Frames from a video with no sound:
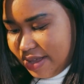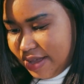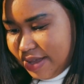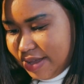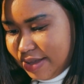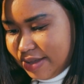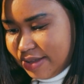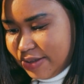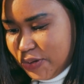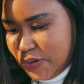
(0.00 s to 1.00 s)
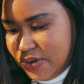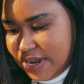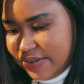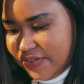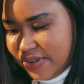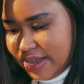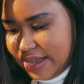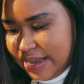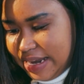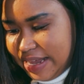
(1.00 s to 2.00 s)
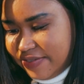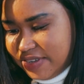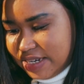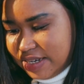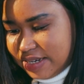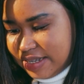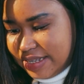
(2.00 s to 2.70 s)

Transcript: Uh, eh, unefa a life-changing